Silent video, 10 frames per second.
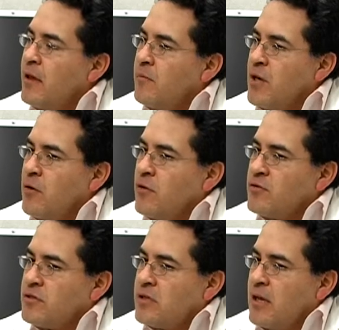
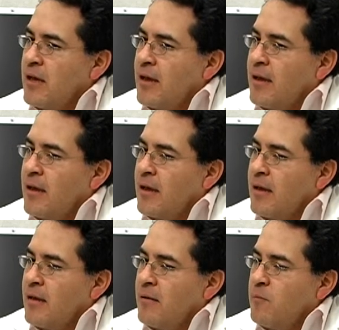because
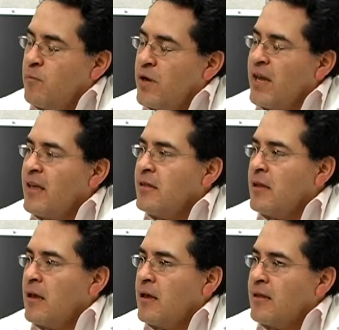the brain,
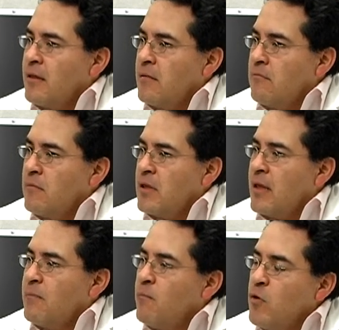uh,
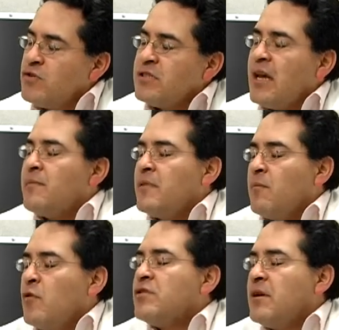the most time, the
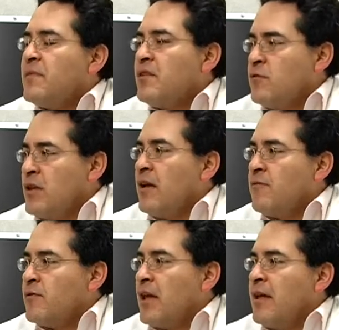more time that you take
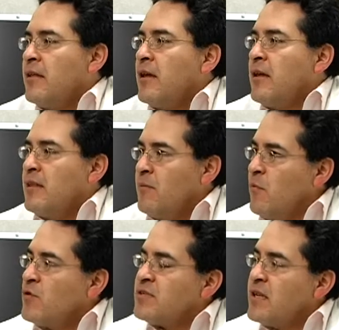for that, the
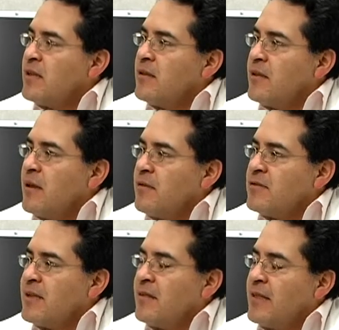more cells uh,
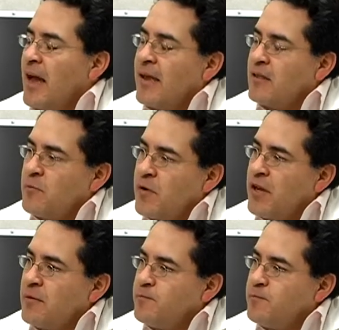that die in the brain.